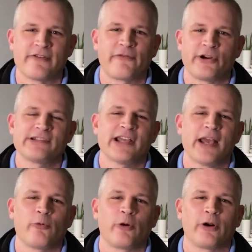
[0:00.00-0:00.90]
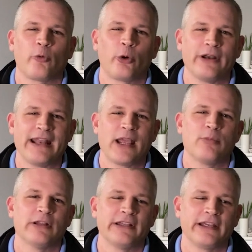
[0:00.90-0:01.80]
the first time where we're
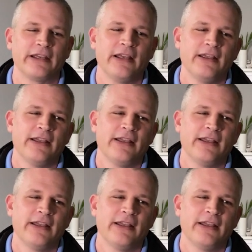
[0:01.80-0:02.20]
enabling